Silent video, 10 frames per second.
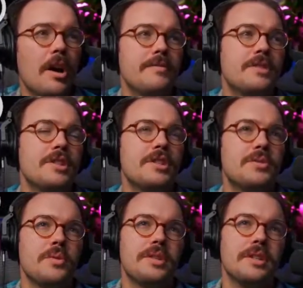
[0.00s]
Just
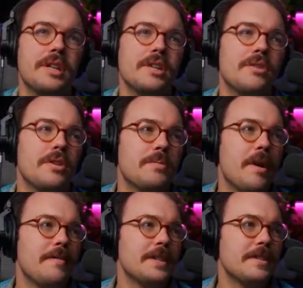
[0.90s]
because we were still in the intro, to
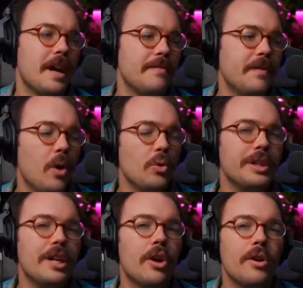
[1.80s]
preface this, I've
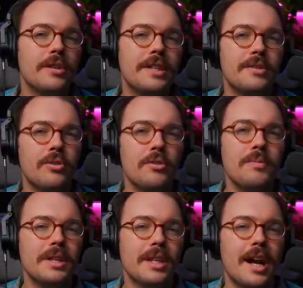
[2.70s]
only heard this
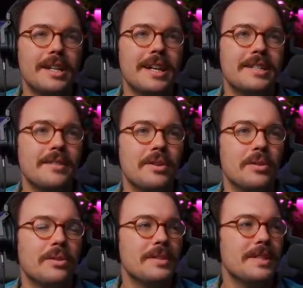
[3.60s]
group in the context of
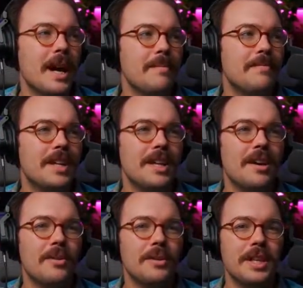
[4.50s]
their little Skype
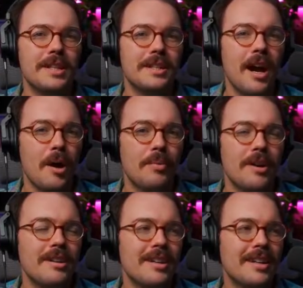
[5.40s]
video where they did
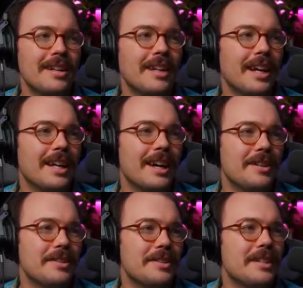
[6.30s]
opera, and I kind
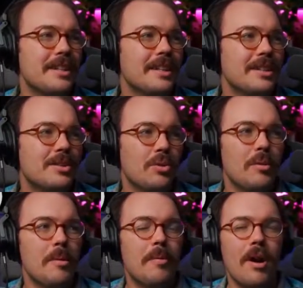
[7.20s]
of just tore
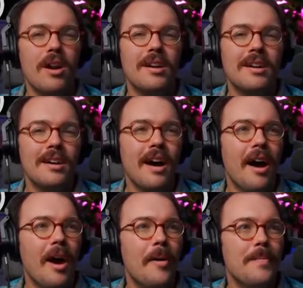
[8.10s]
them apart.
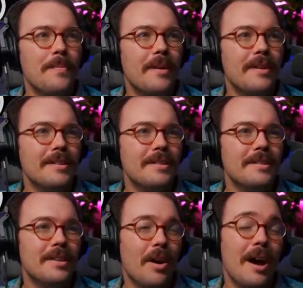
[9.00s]

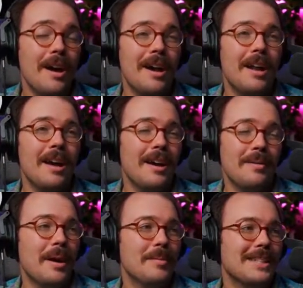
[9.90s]
So,
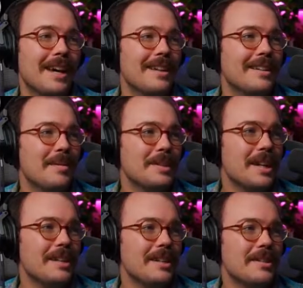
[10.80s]
and I'm excited. I'm
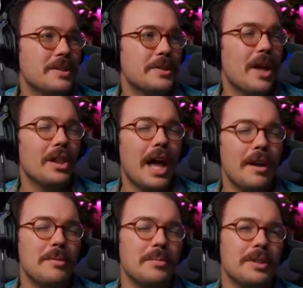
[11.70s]
excited to hear this because a
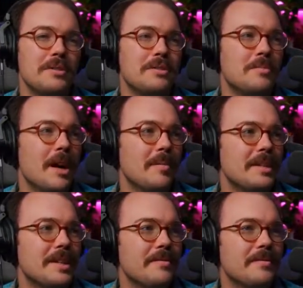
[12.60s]
lot of people in YouTube
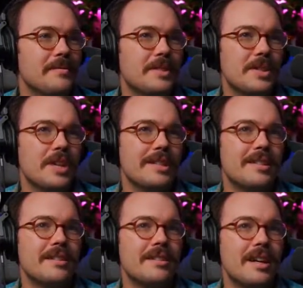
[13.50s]
comments have
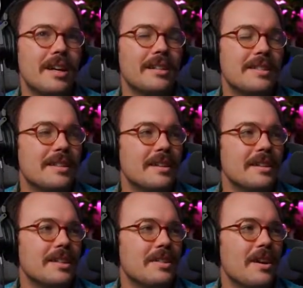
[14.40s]
suggested listen to
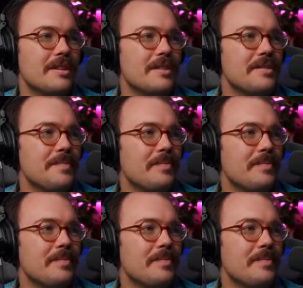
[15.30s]
Unleash the Archers.